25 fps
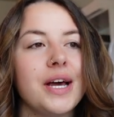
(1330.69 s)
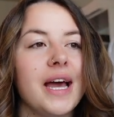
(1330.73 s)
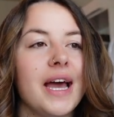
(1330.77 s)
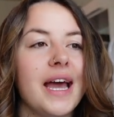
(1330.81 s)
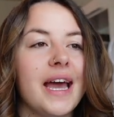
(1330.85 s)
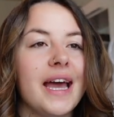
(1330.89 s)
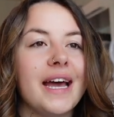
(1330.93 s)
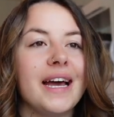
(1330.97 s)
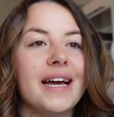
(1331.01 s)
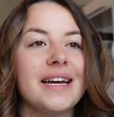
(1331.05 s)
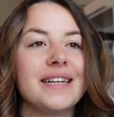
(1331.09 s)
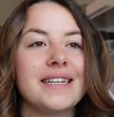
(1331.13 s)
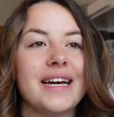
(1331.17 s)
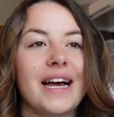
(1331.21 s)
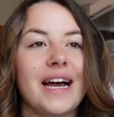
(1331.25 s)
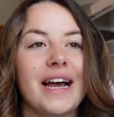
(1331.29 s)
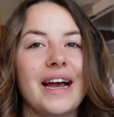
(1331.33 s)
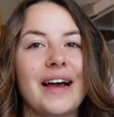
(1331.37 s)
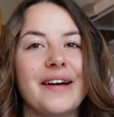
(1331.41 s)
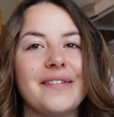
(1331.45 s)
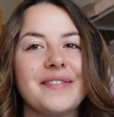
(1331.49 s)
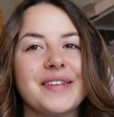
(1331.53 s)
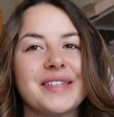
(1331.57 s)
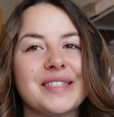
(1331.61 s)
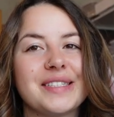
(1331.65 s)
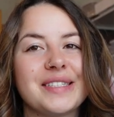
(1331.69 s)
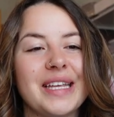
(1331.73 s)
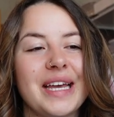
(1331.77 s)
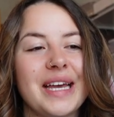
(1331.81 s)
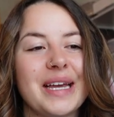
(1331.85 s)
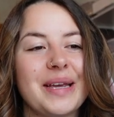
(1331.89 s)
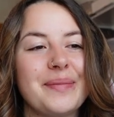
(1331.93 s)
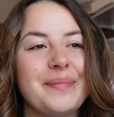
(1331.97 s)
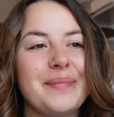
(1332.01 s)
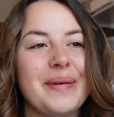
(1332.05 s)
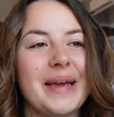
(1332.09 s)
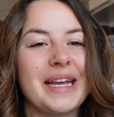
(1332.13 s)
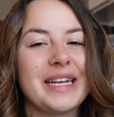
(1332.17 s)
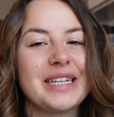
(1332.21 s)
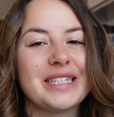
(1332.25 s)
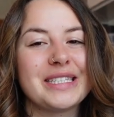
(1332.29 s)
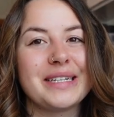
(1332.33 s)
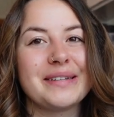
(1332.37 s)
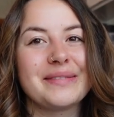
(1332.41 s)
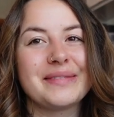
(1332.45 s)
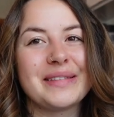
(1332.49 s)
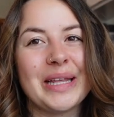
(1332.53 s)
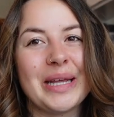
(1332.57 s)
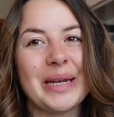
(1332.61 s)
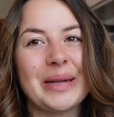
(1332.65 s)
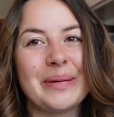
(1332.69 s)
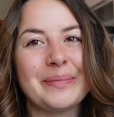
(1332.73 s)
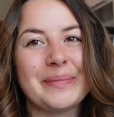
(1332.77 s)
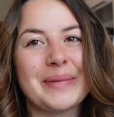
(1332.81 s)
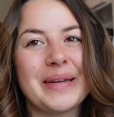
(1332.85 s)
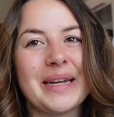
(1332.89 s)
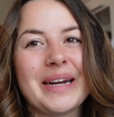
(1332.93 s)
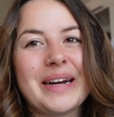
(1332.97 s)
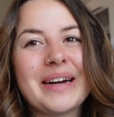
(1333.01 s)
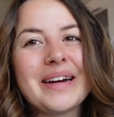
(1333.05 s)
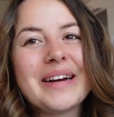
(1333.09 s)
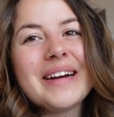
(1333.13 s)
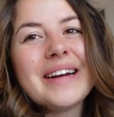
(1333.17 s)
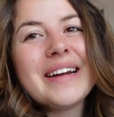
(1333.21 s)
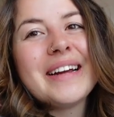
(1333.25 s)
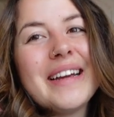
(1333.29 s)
And I have this like makeshift little mirror.